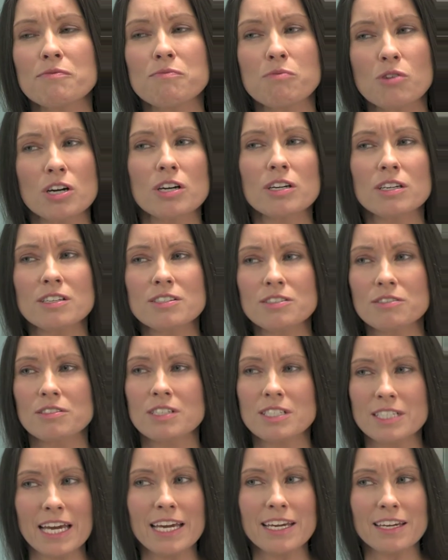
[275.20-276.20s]
of work is
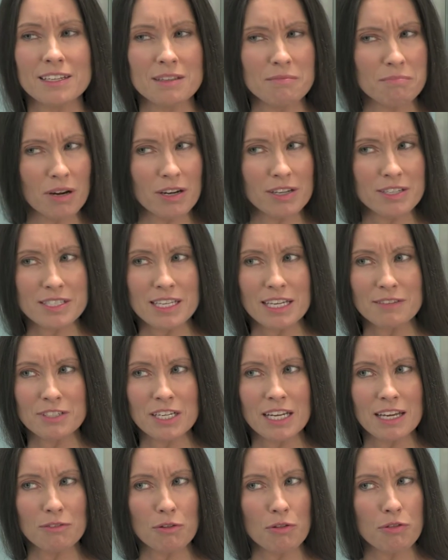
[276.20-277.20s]
undertaken in
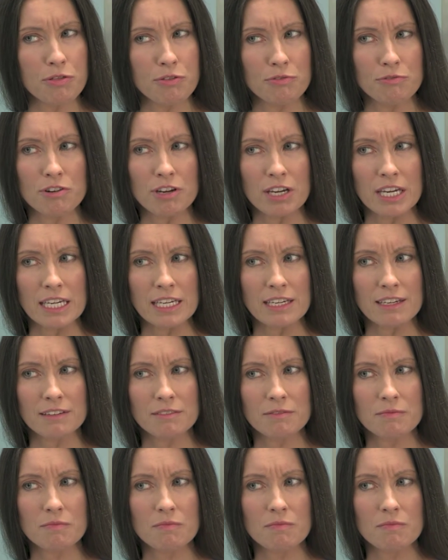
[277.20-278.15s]
Biosafety Level 3?